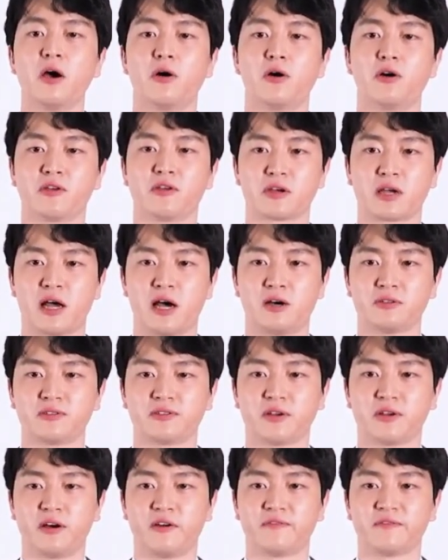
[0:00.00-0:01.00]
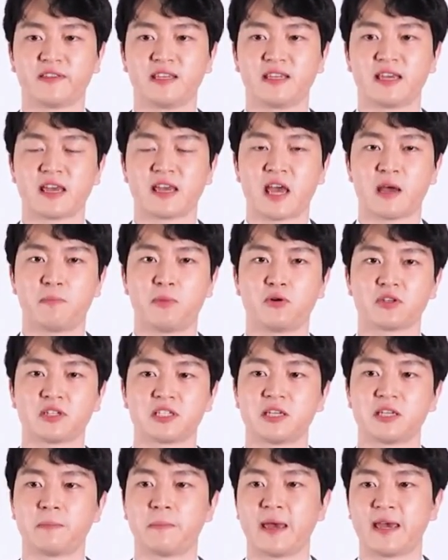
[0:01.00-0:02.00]
on account of the
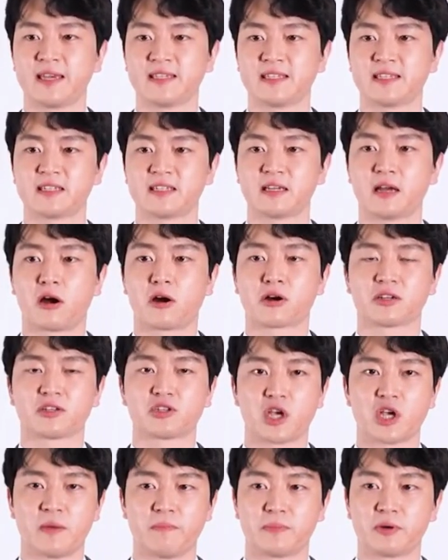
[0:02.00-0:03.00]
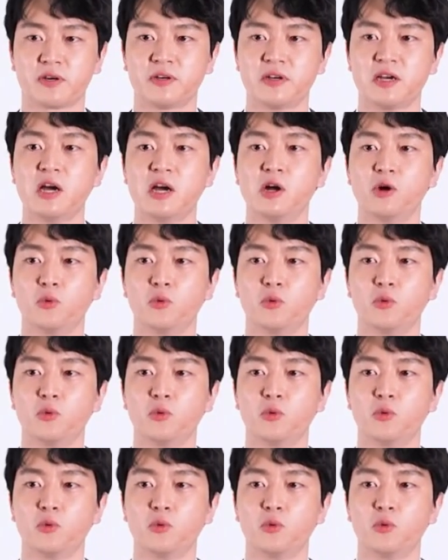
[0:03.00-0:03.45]
epoxy-based arc chamber,